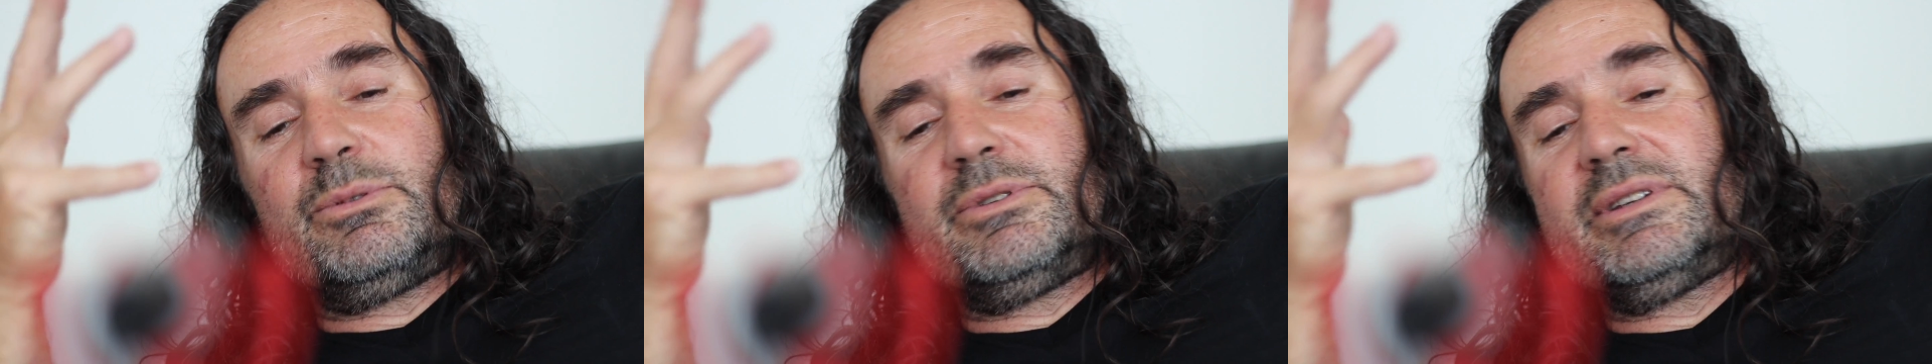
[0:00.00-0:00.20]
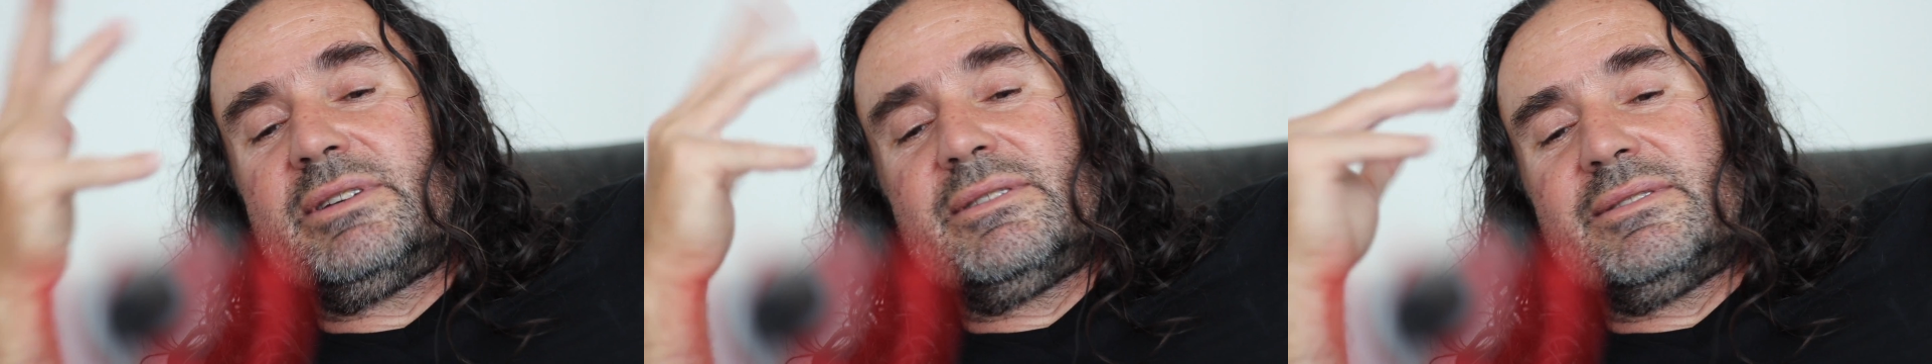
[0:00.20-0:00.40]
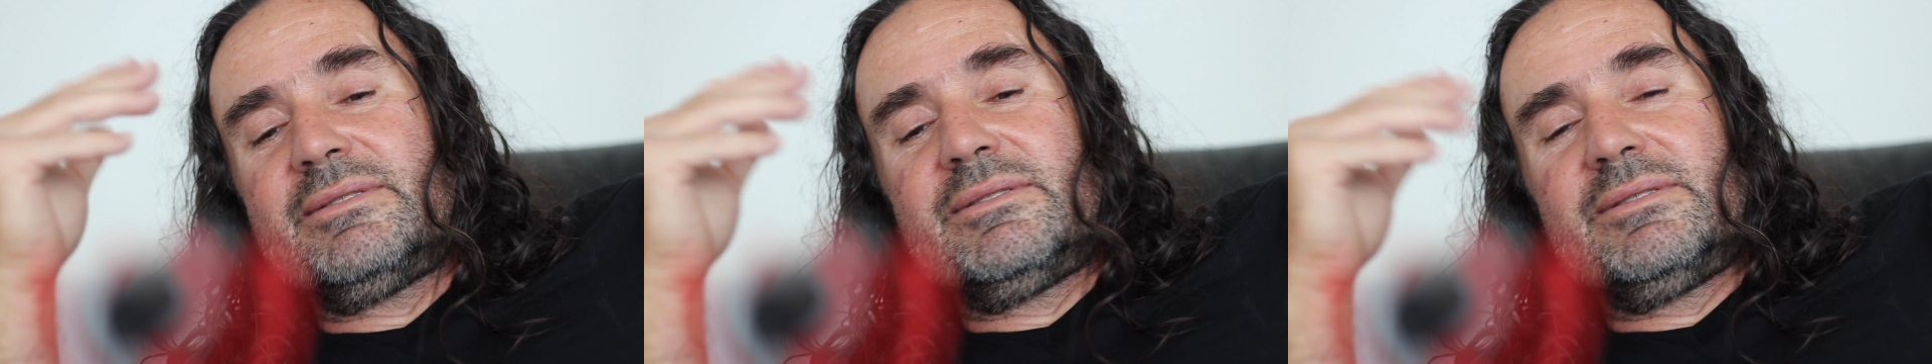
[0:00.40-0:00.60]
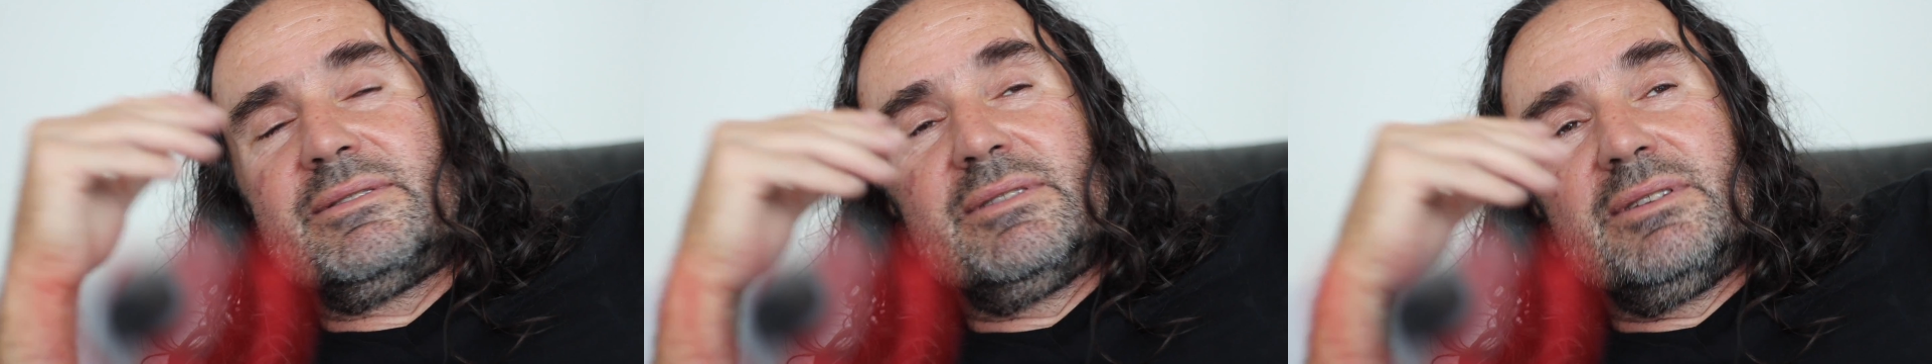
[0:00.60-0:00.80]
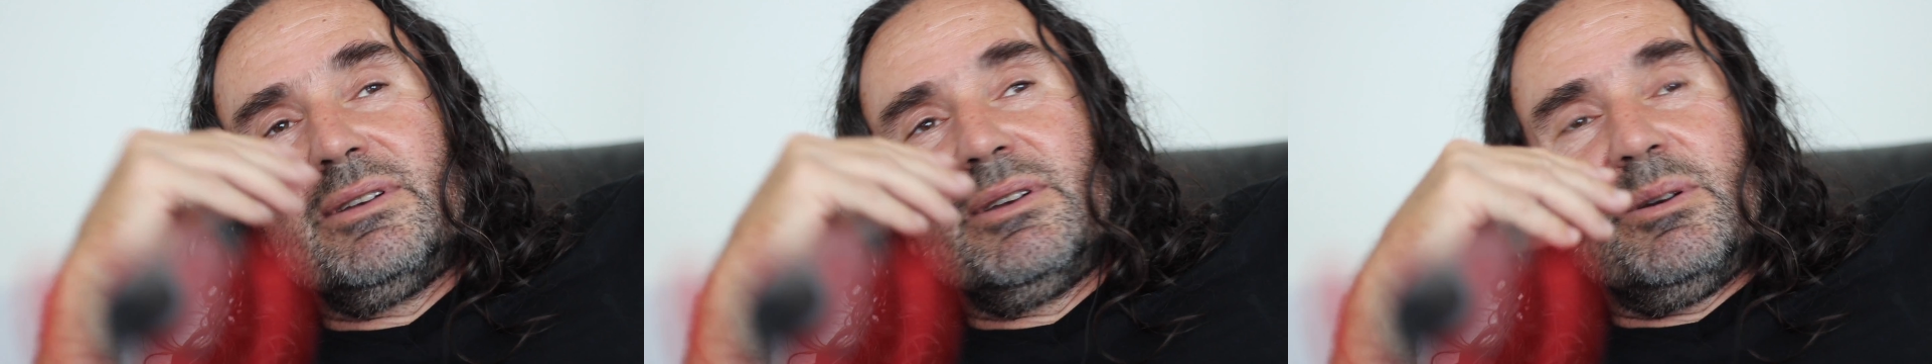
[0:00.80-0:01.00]
real
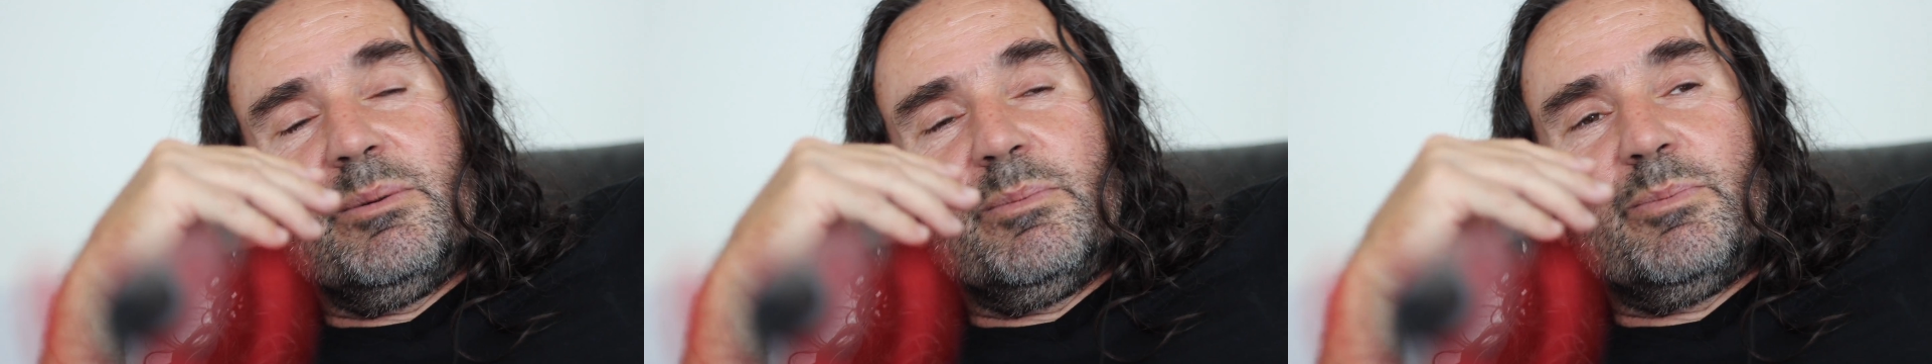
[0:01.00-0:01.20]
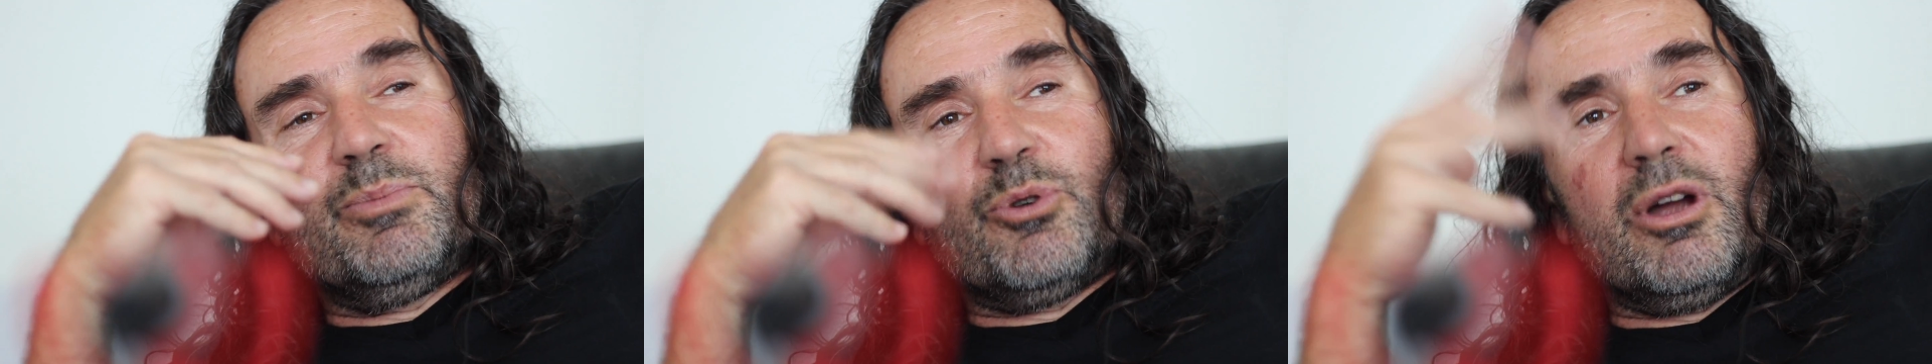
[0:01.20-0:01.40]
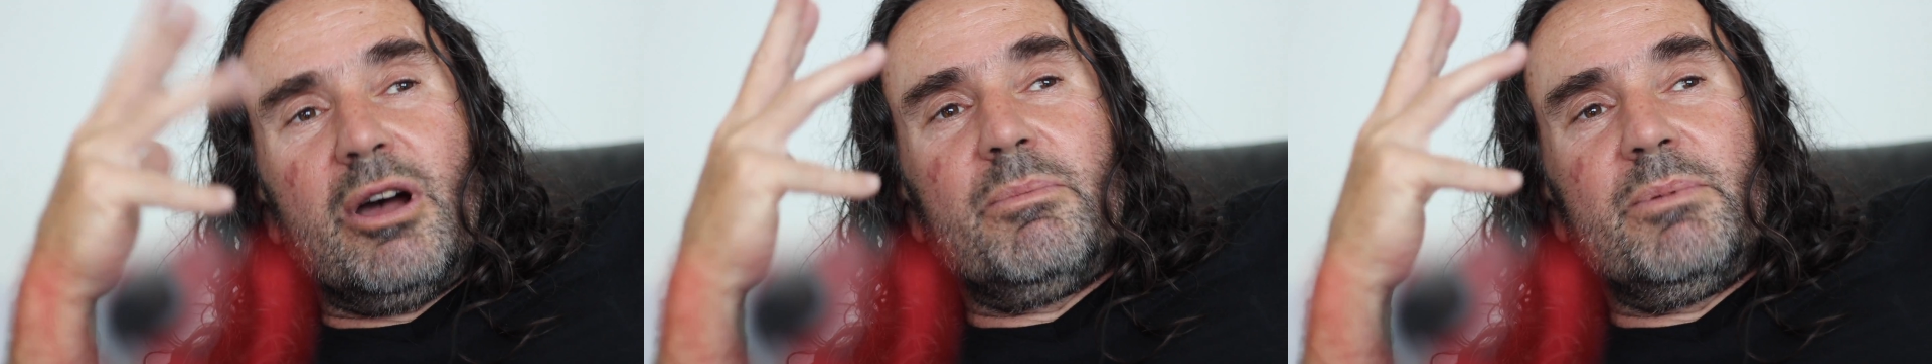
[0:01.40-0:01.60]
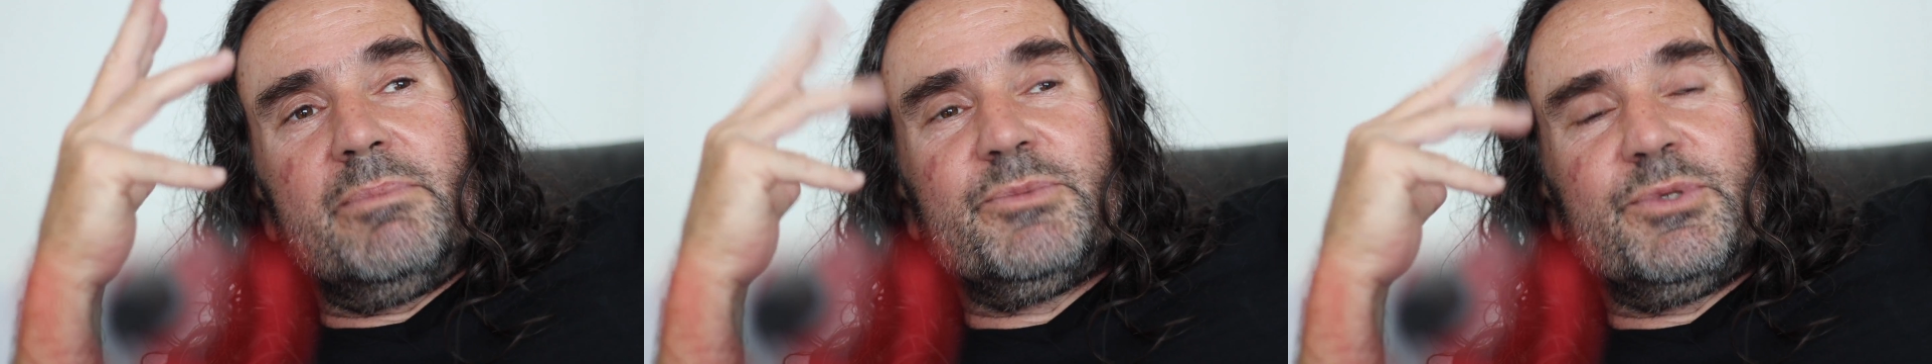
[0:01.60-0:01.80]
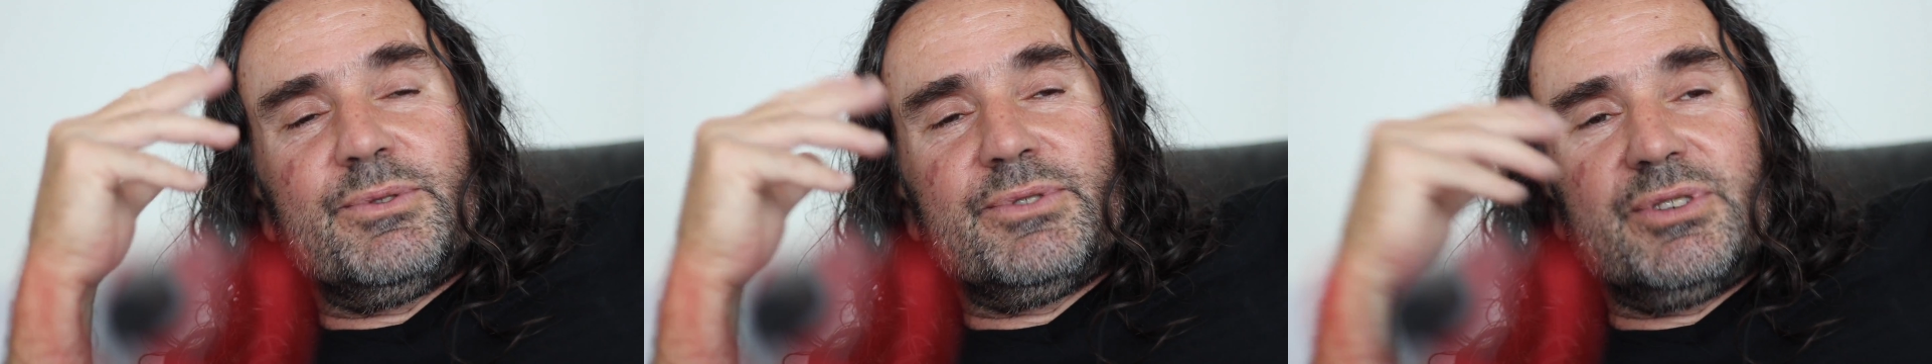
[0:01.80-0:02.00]

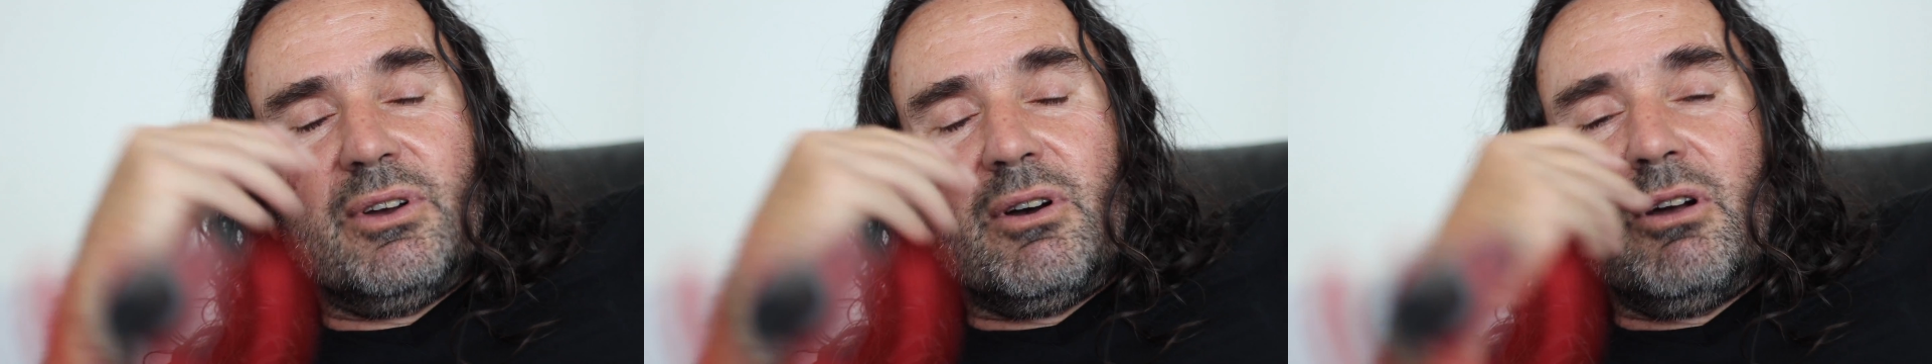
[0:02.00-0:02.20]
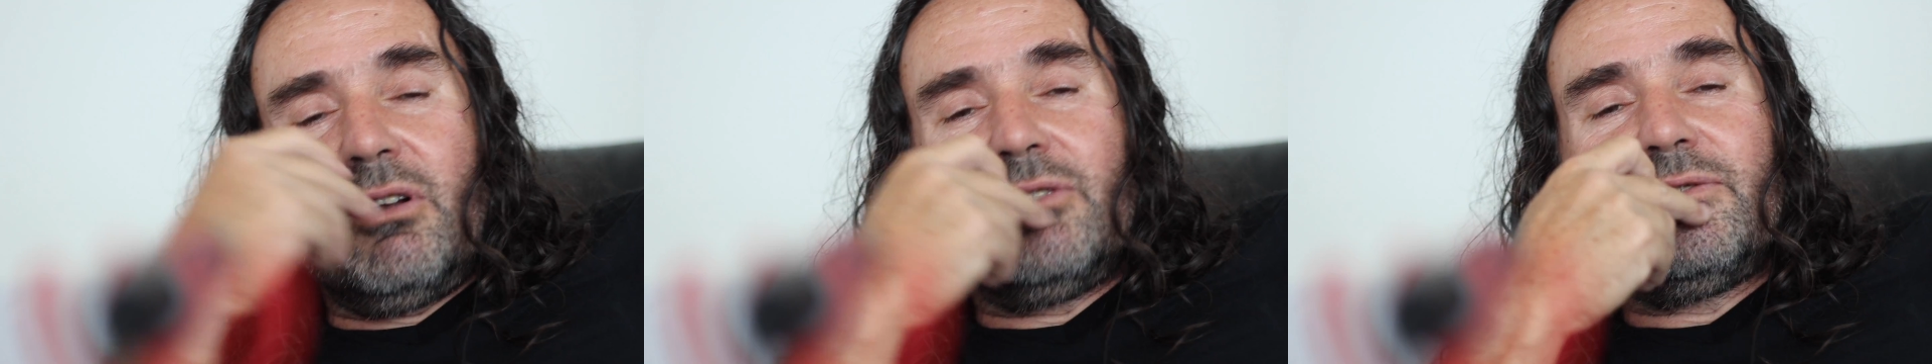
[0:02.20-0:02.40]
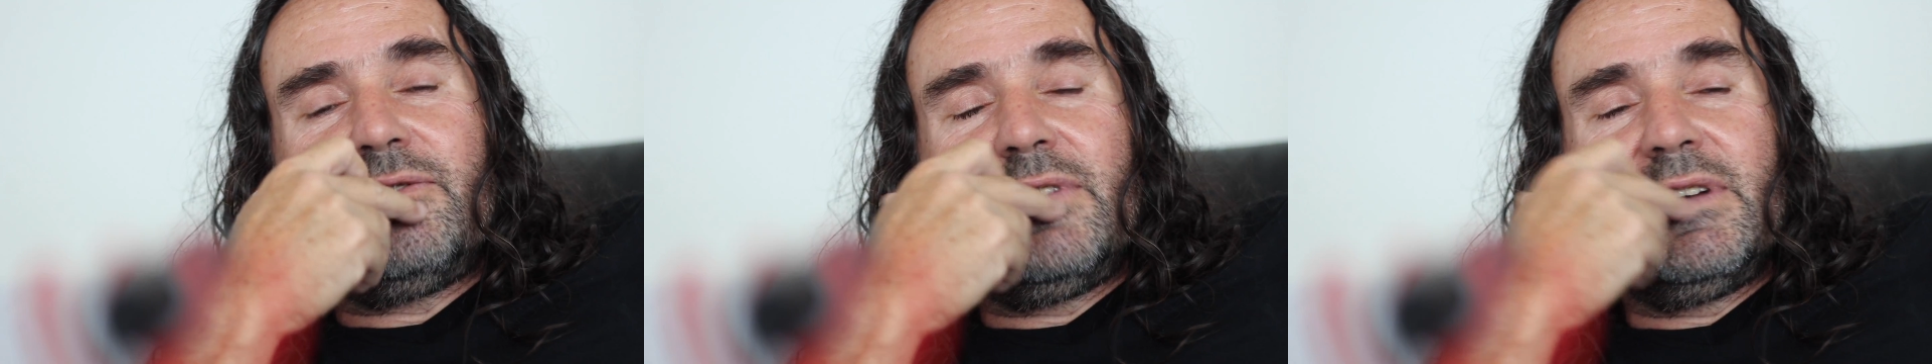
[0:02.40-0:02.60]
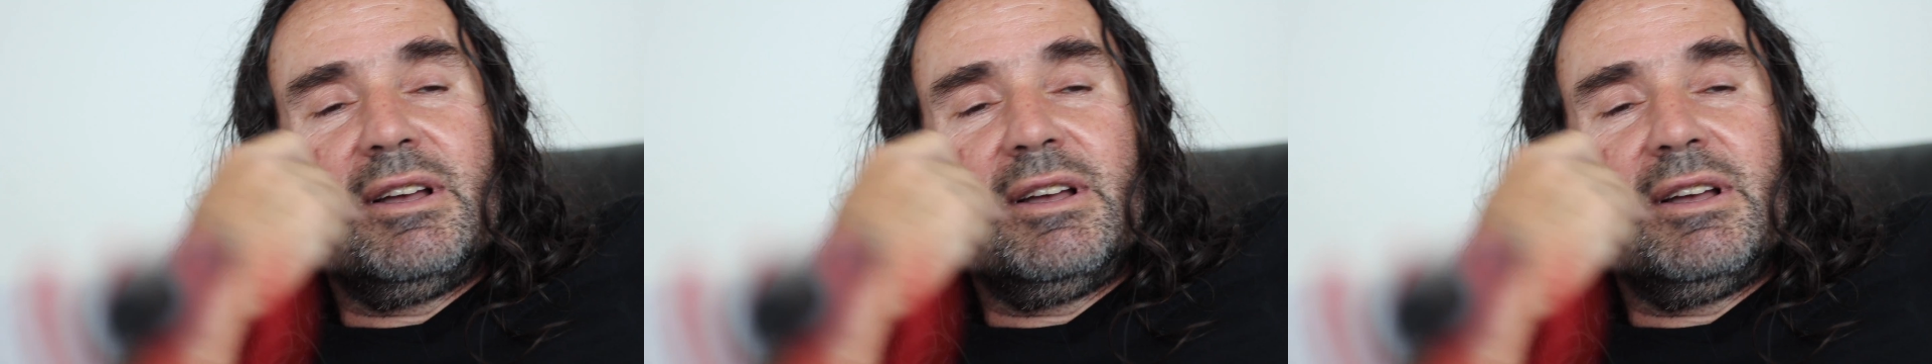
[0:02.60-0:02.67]
problem to solve.